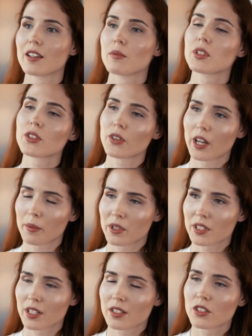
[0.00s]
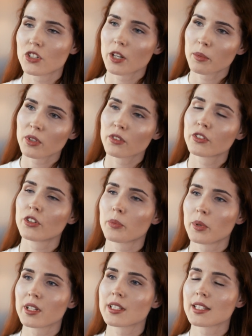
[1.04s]
Mr. Reimers, as the chairman of the
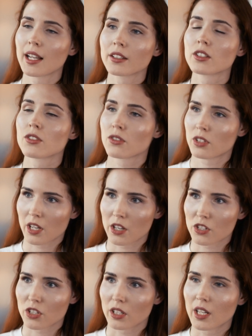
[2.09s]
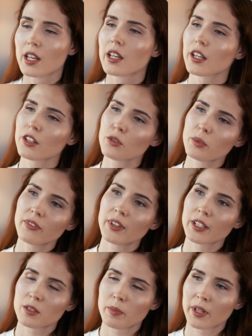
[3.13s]
European Sunlight Association, can you
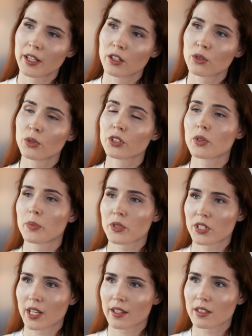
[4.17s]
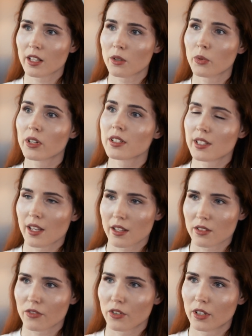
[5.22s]
briefly explain who it represents and what it
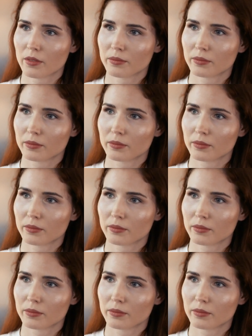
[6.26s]
stands for?